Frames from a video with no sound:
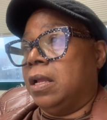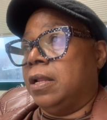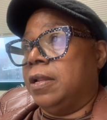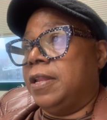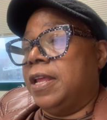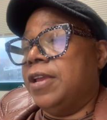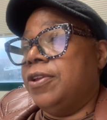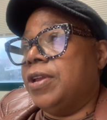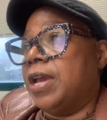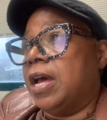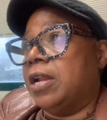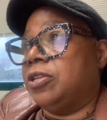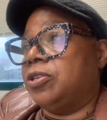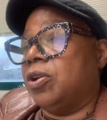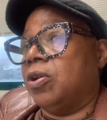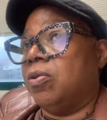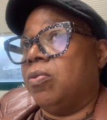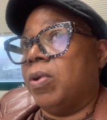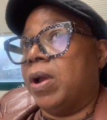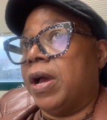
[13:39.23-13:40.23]
Then you got to
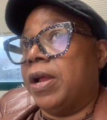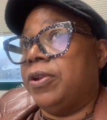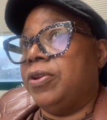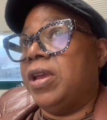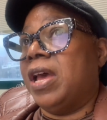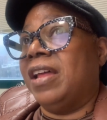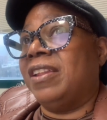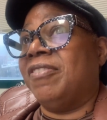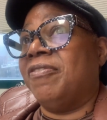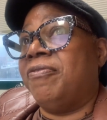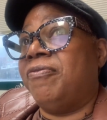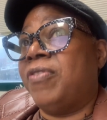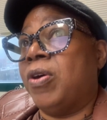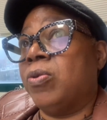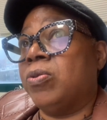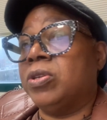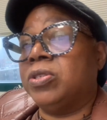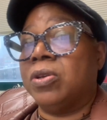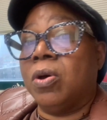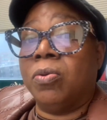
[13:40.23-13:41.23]
turn around and you have to
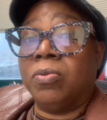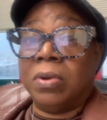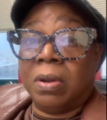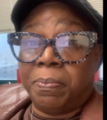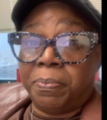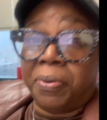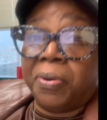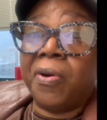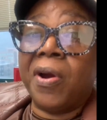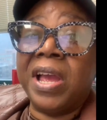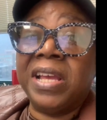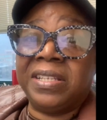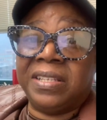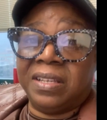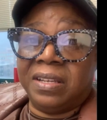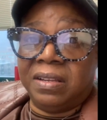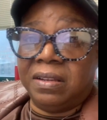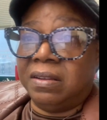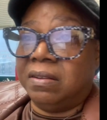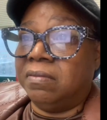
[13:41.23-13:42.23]
focus on the
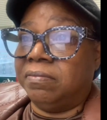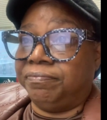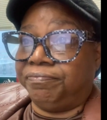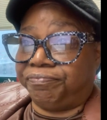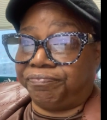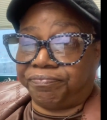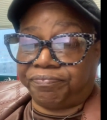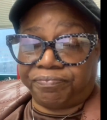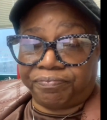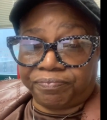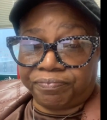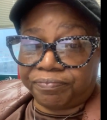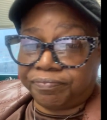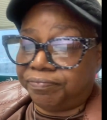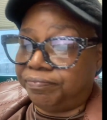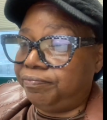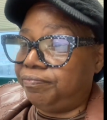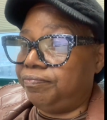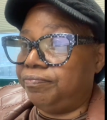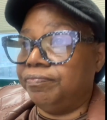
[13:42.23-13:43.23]
present,
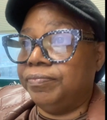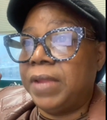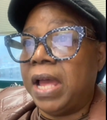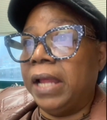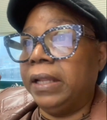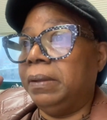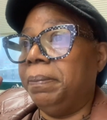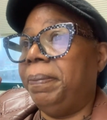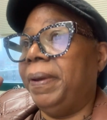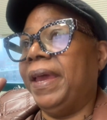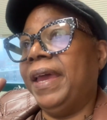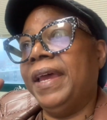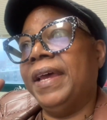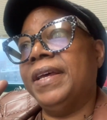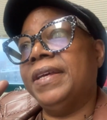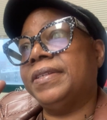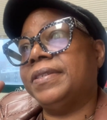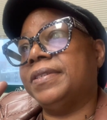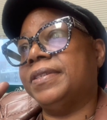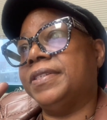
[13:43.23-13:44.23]
not the
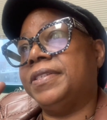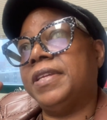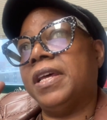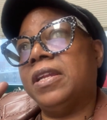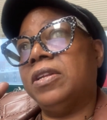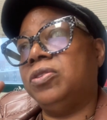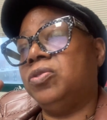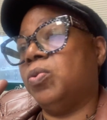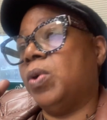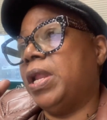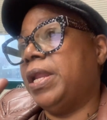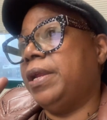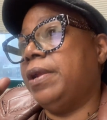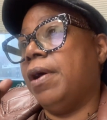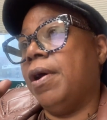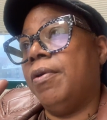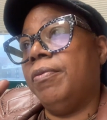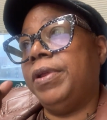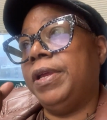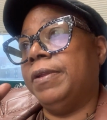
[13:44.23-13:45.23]
past. Instead of dwelling
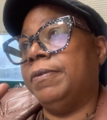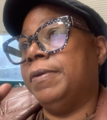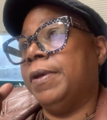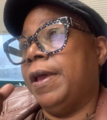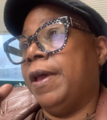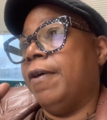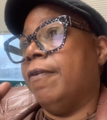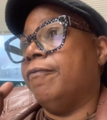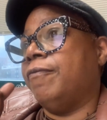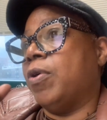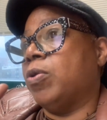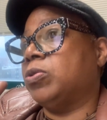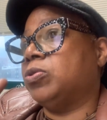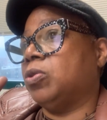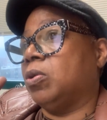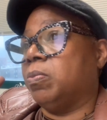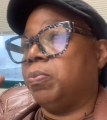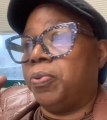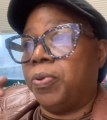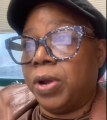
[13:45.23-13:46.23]
on it, focus
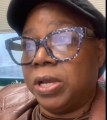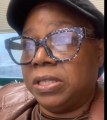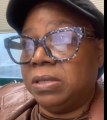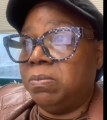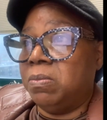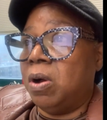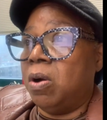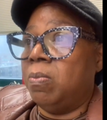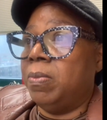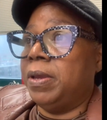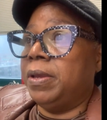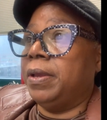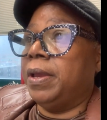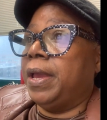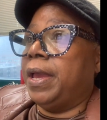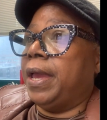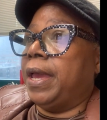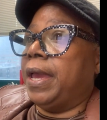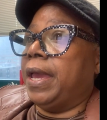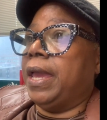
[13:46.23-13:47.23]
on the present moment
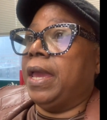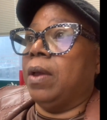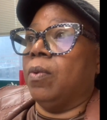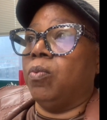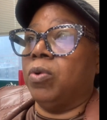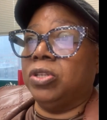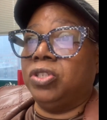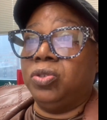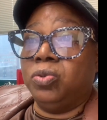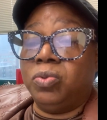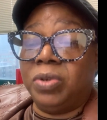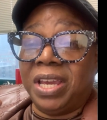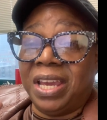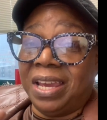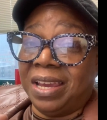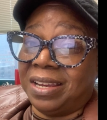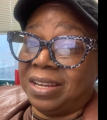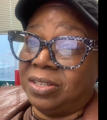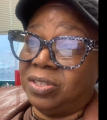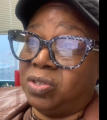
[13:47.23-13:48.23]
and what you
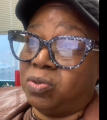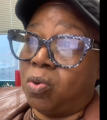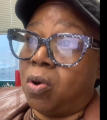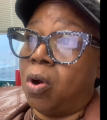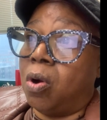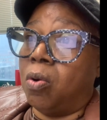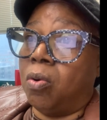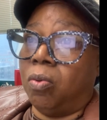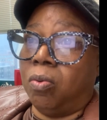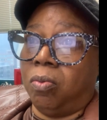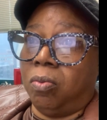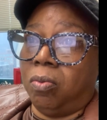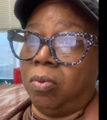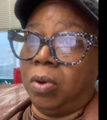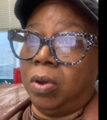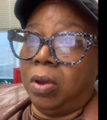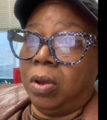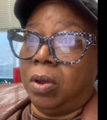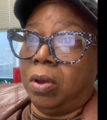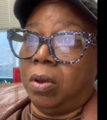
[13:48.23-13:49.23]
can control.
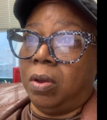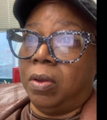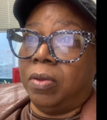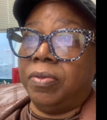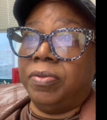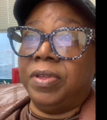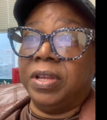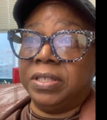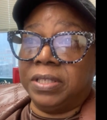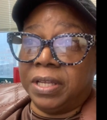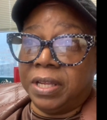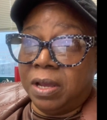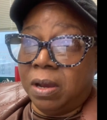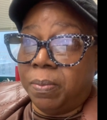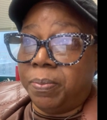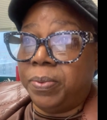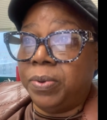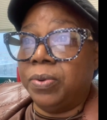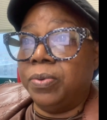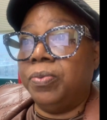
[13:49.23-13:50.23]
This can
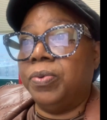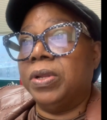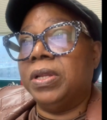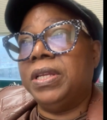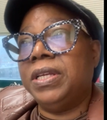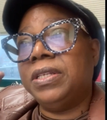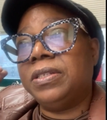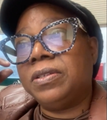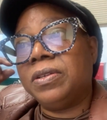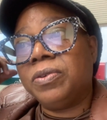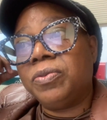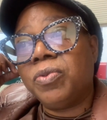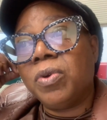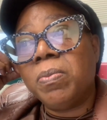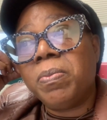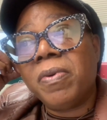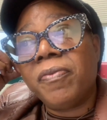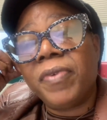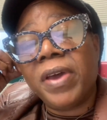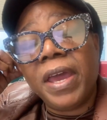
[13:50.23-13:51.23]
help you release the
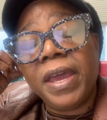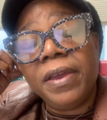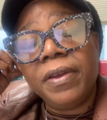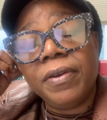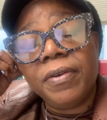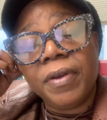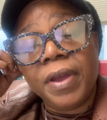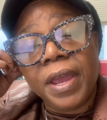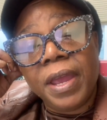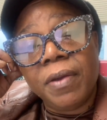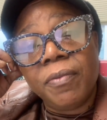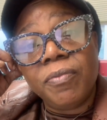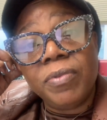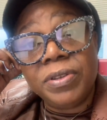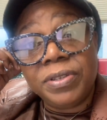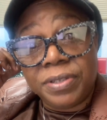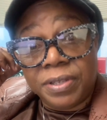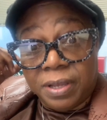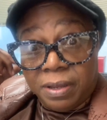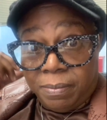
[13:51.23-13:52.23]
grip of anger and
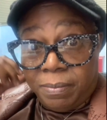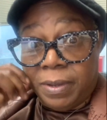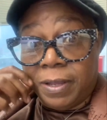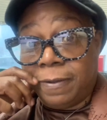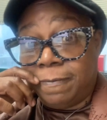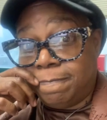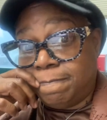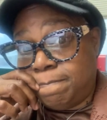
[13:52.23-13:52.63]
resentment.